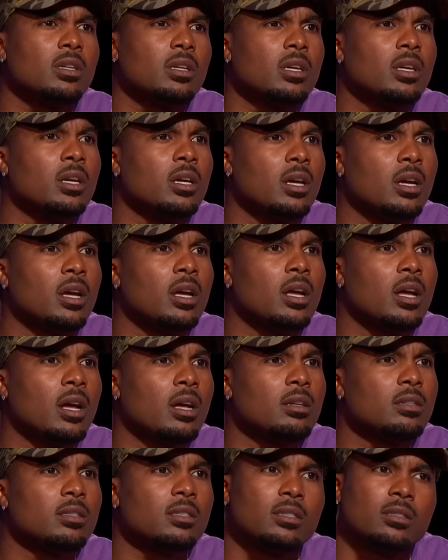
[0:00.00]

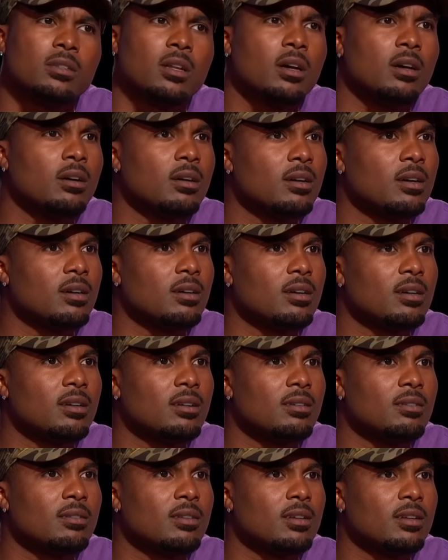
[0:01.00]
Yeah, you know.
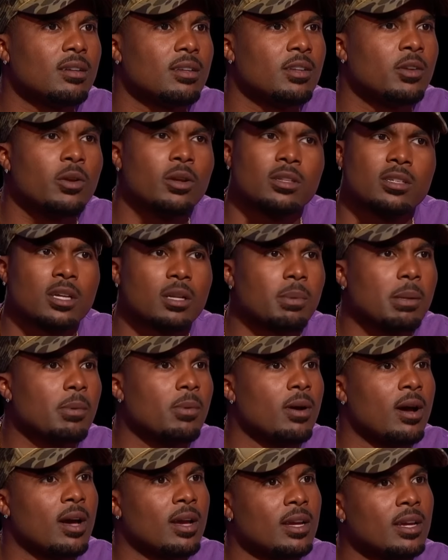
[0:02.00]
Yeah. You can tell
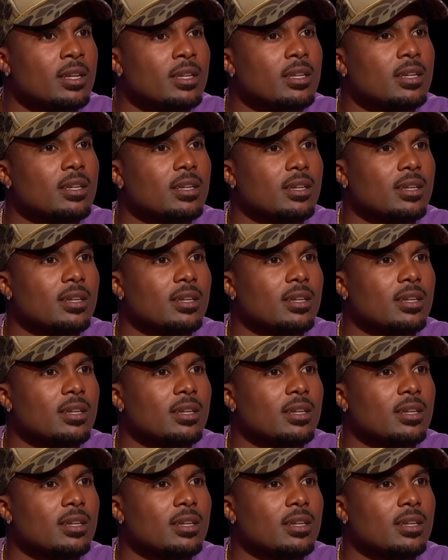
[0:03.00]
people how I ended.